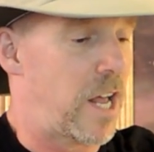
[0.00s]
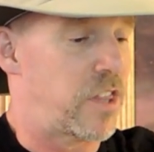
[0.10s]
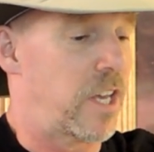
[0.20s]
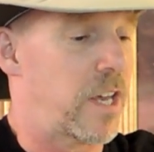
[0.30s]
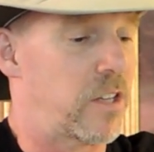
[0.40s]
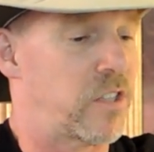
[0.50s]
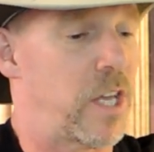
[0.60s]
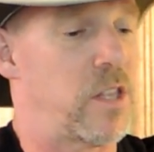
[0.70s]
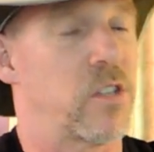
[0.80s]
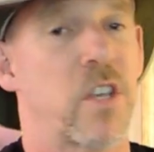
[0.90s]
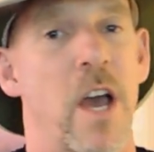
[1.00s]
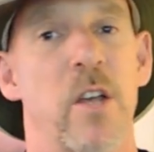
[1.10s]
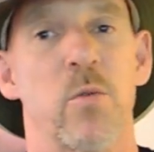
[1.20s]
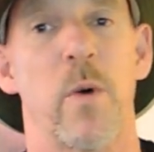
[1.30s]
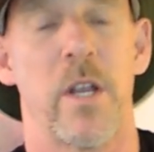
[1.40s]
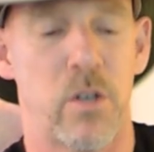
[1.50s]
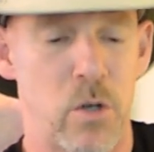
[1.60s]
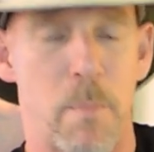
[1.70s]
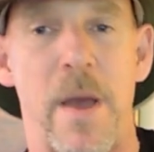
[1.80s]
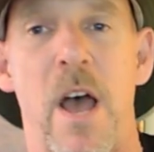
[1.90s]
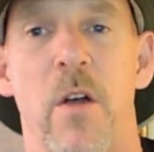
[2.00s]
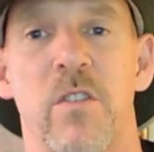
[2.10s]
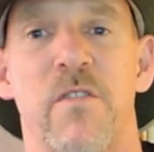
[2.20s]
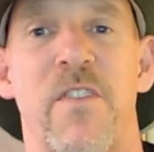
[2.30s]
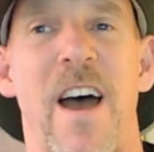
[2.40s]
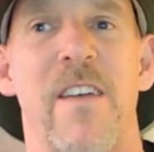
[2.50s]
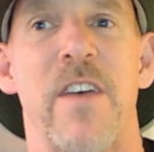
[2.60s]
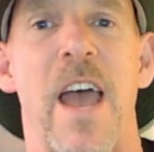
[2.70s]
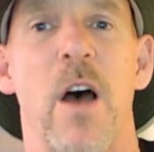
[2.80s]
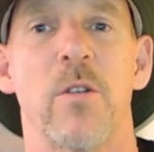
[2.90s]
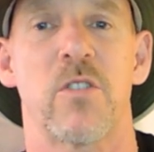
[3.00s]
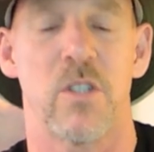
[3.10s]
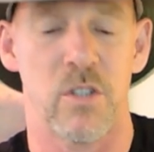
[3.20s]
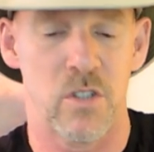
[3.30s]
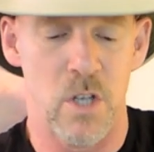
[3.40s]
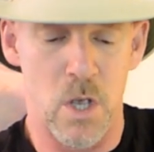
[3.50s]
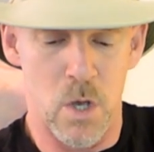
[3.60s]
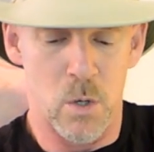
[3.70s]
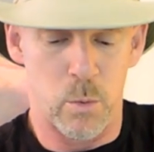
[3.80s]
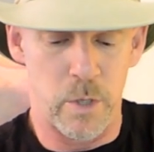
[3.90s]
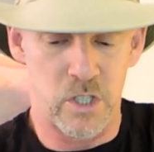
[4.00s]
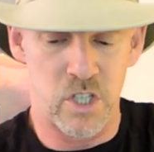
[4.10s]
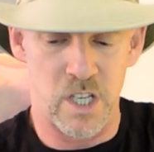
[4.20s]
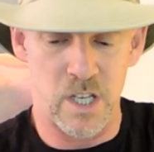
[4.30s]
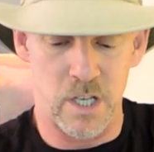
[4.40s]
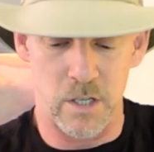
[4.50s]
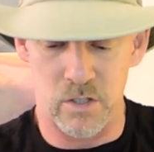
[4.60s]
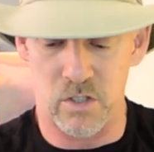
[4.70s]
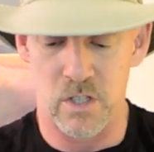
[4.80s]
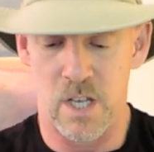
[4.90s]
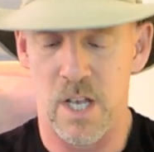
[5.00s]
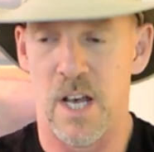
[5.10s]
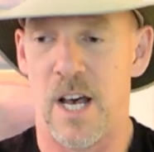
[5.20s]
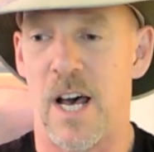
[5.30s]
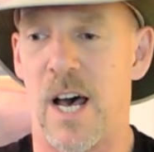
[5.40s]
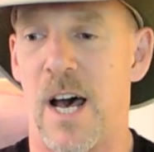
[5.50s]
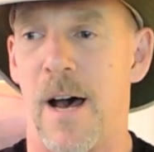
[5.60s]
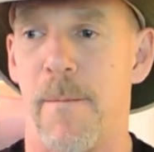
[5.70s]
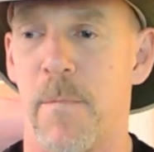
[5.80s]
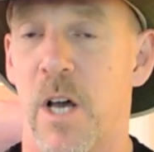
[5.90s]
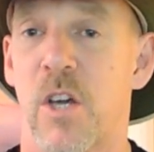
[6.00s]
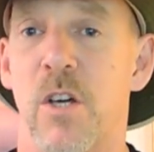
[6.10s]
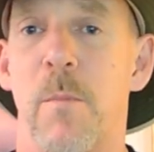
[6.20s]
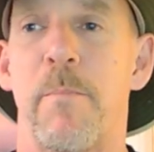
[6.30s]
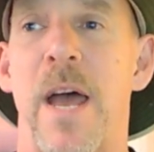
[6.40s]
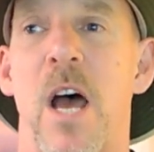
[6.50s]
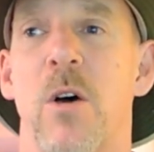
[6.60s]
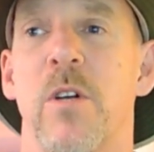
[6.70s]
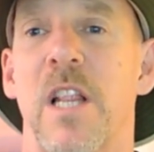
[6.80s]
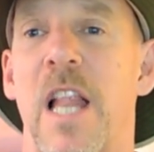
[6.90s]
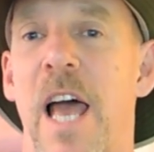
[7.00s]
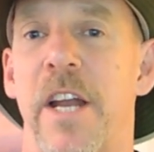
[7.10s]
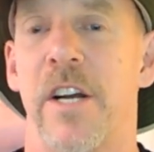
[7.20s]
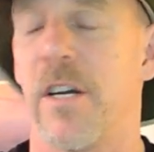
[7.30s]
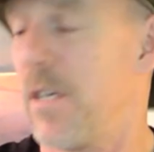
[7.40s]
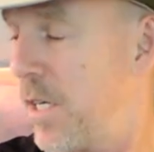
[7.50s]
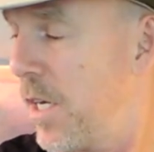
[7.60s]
I think I said these guys weigh 2 pounds 5 ounces, which is a good pound lighter